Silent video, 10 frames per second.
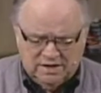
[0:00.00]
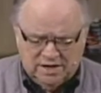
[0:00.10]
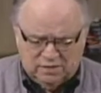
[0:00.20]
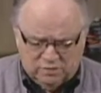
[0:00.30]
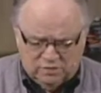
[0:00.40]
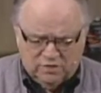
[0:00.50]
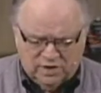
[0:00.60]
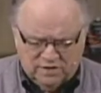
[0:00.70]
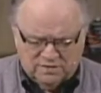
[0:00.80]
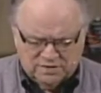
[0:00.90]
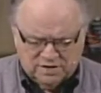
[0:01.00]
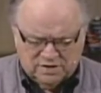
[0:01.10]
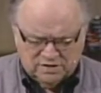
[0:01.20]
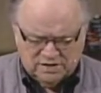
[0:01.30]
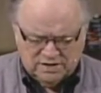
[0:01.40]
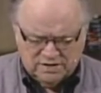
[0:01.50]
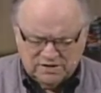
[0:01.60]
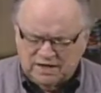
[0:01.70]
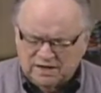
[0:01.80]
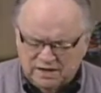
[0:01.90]
and will forgive us our sins
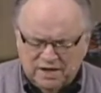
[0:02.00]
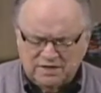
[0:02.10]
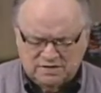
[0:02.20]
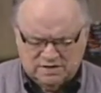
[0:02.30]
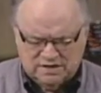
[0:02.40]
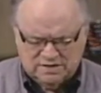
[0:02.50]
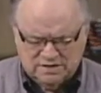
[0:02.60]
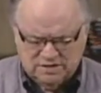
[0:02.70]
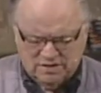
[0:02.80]
and cleanse us